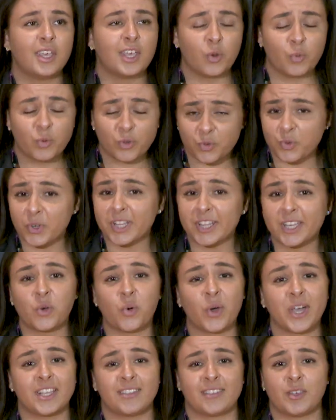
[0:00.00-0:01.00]
It was really
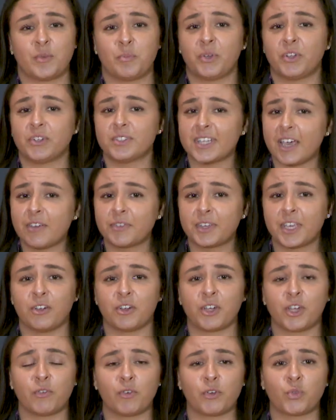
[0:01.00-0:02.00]
quite simple. Deaf
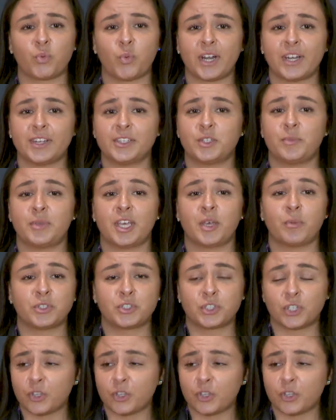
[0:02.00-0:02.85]
caregivers wanted to be able